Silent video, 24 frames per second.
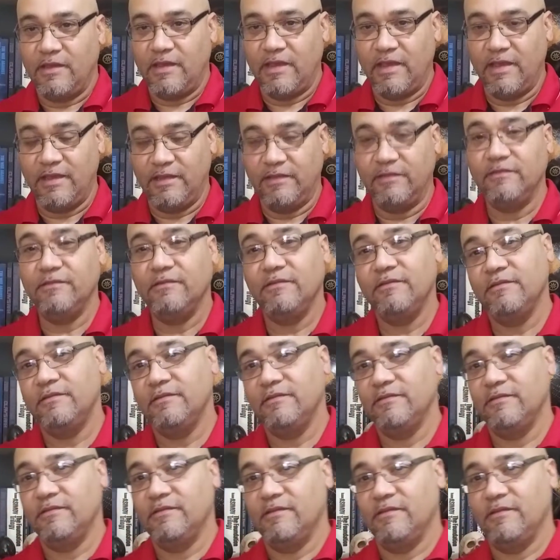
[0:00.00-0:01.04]
And
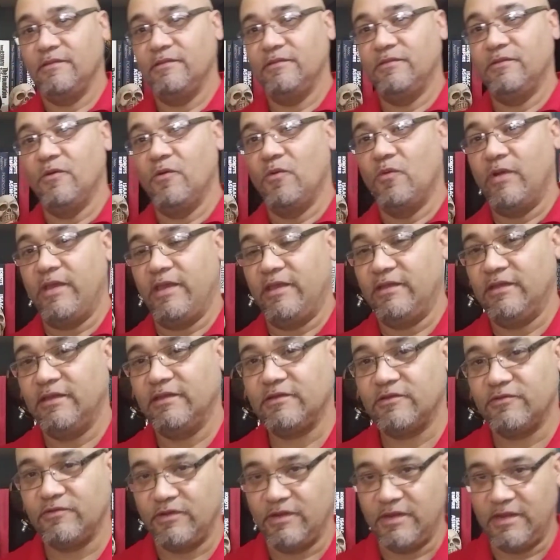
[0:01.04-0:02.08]
the way it
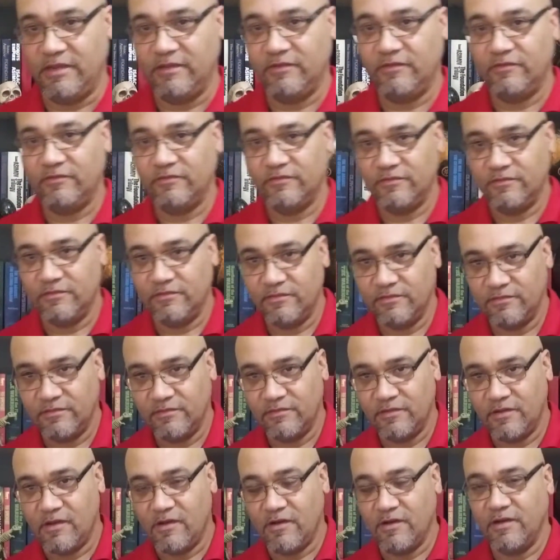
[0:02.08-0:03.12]
creates
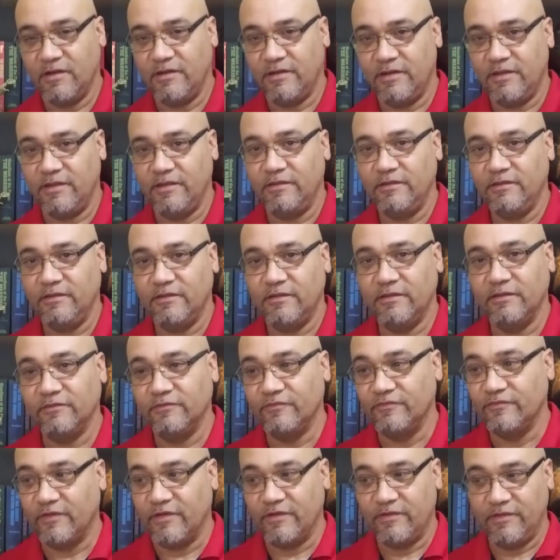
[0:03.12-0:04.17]
RNA is
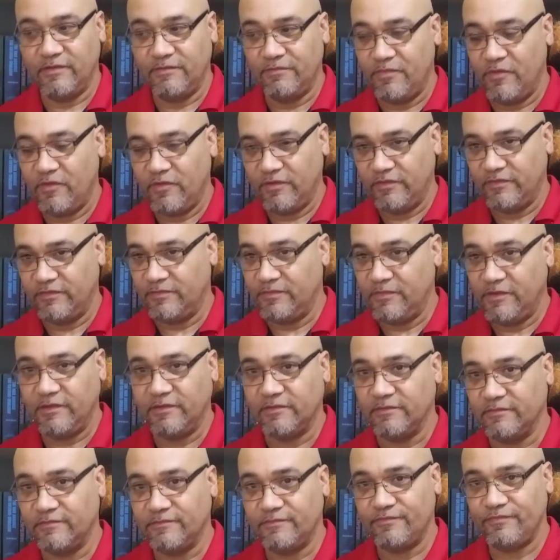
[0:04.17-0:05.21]
very important to
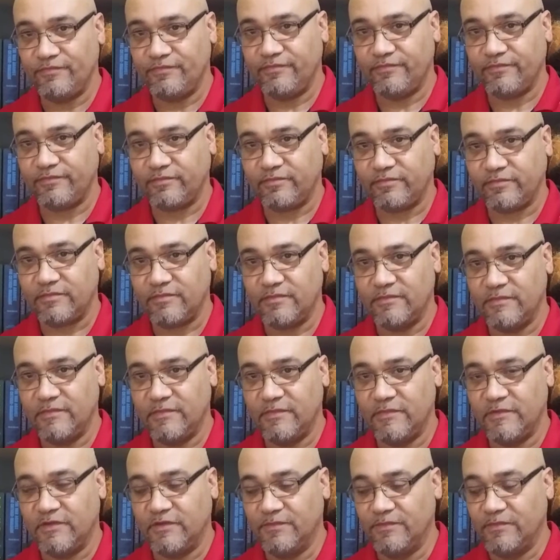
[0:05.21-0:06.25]
me.
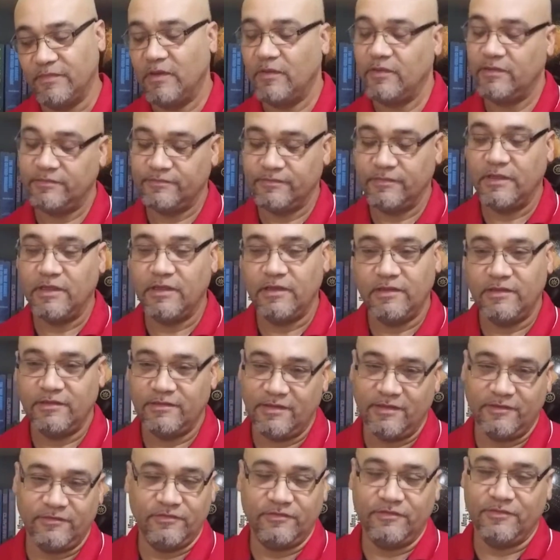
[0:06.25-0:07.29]
Well,
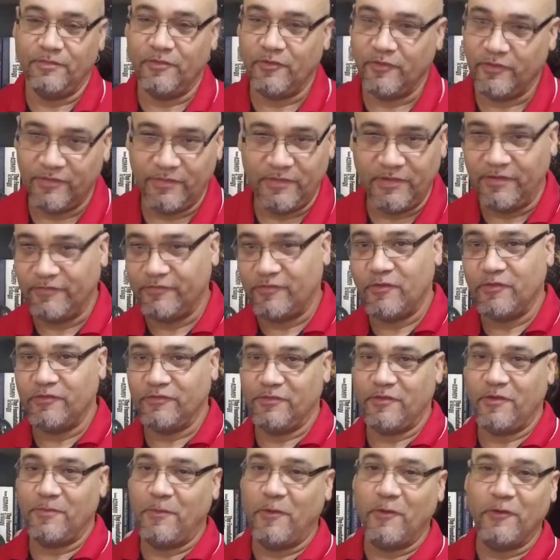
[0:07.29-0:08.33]
not just important to me, of course,
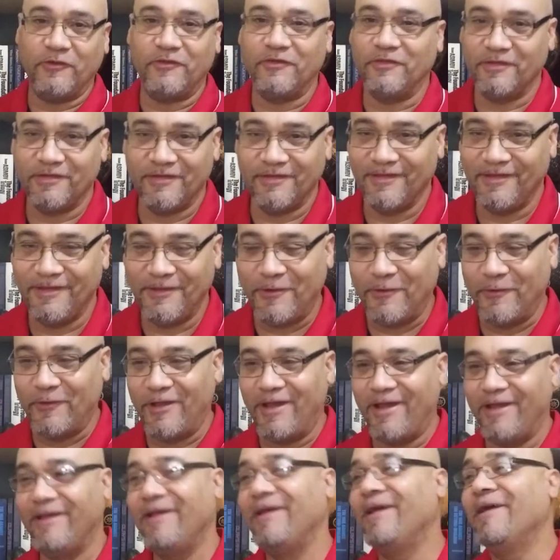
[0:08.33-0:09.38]
important to the E.
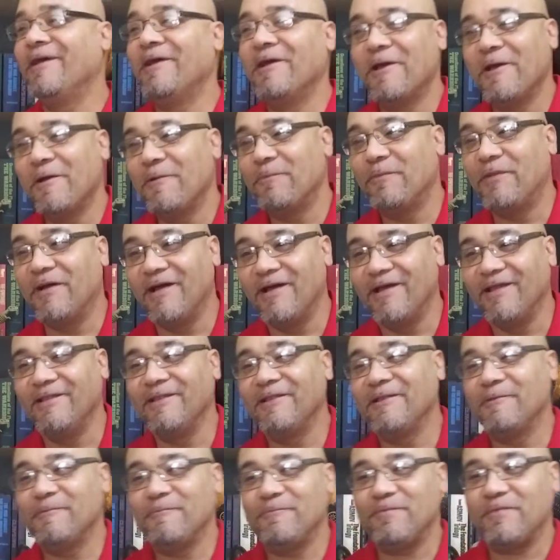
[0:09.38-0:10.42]
coli, but
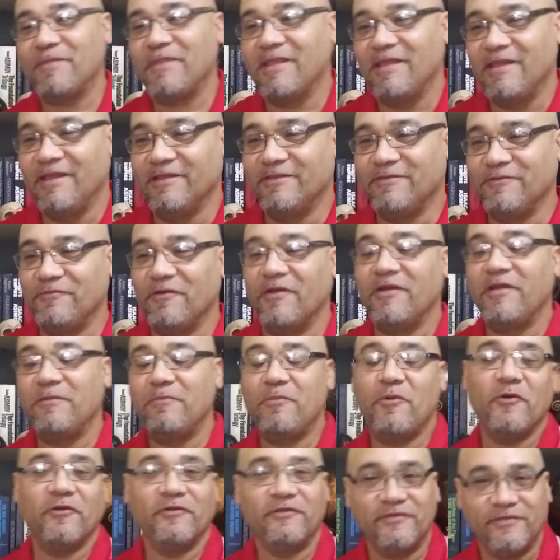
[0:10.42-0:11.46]
it's a very
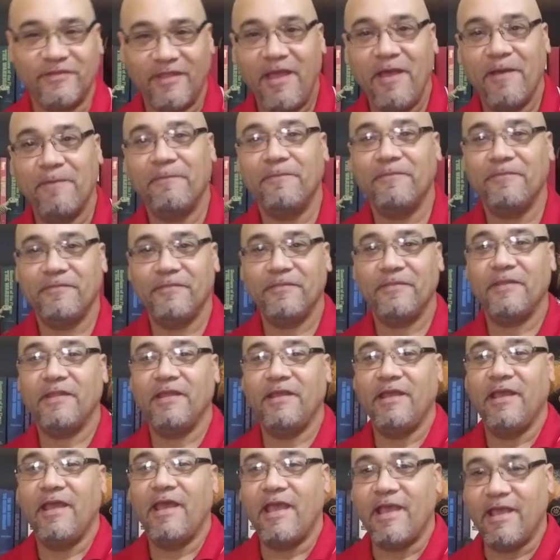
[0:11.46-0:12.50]
important step.
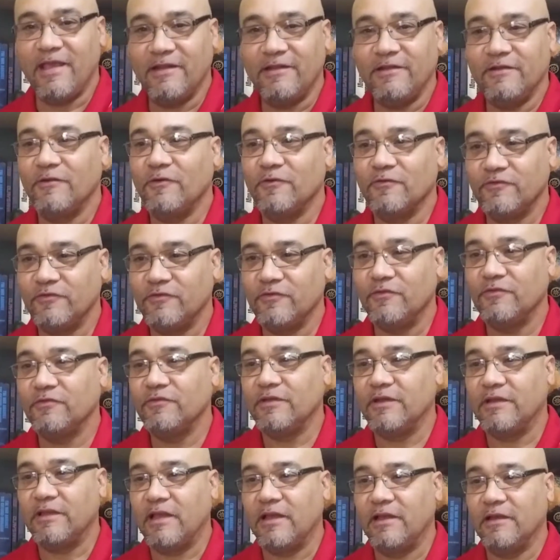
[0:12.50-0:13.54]
And it also
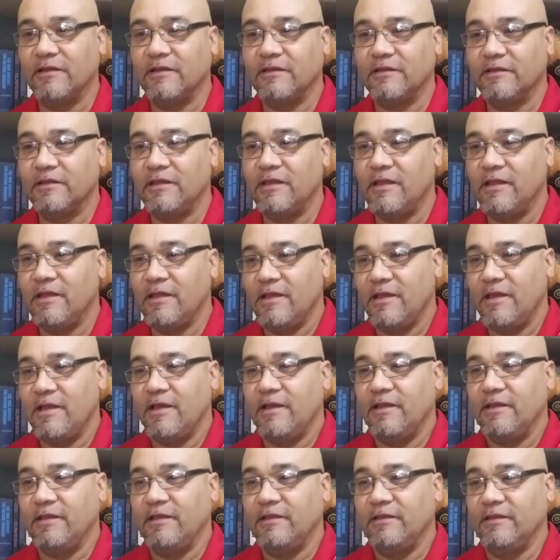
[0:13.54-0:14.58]

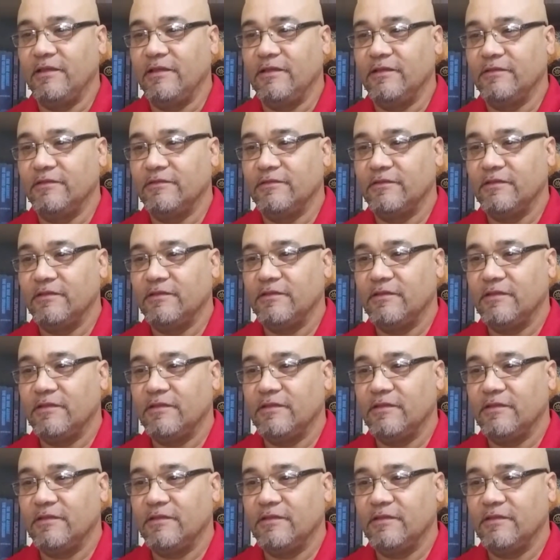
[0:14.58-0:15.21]
is